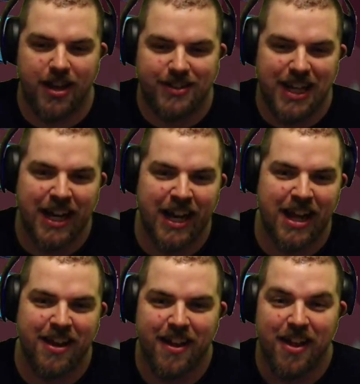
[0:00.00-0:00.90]
I've seen
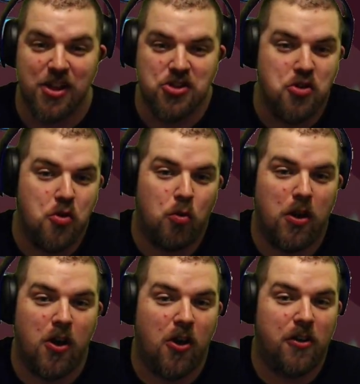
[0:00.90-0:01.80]

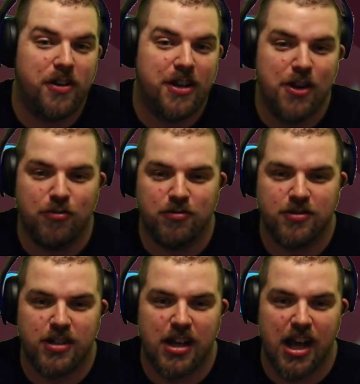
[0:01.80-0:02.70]
what all to do
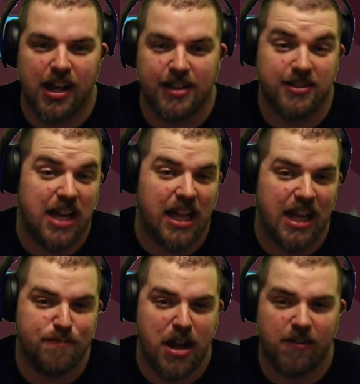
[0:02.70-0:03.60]
because I
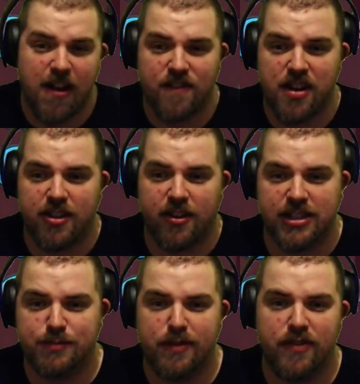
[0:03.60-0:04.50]
like Minecraft. I thought
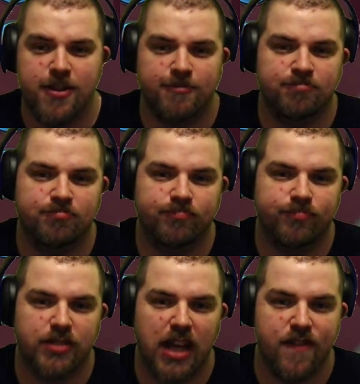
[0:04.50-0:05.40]
this would be fun,
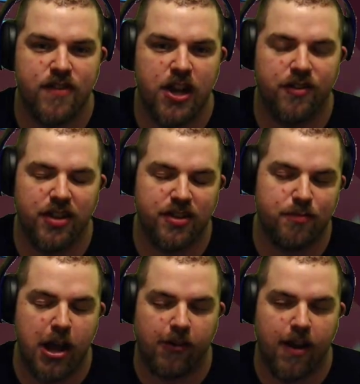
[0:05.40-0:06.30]
even though this isn't
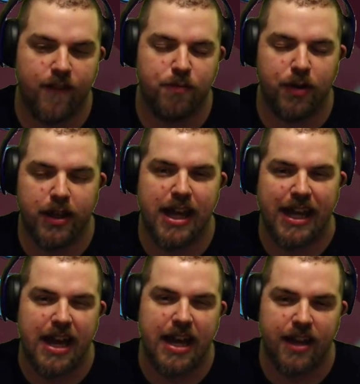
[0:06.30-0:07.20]
Minecraft, but it
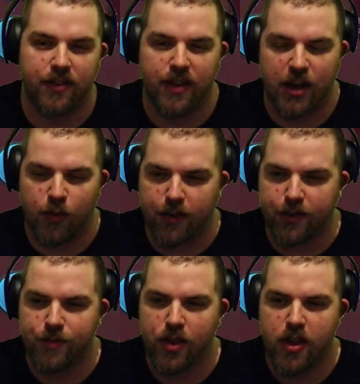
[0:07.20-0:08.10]
kind of is.
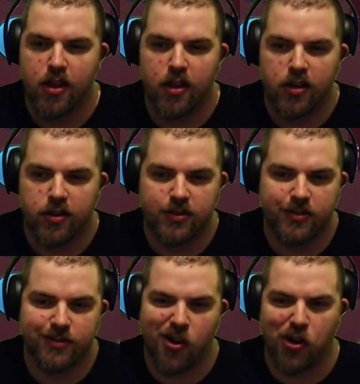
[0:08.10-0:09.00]
Anyways,
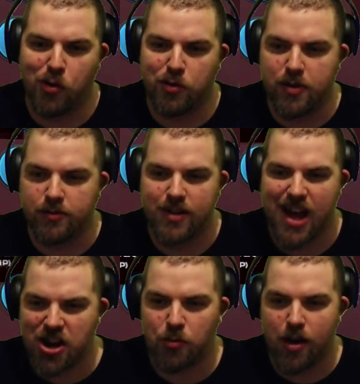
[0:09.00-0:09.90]
don't argue with me.
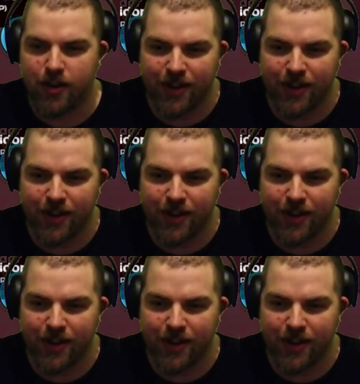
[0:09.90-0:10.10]
I know I'm right.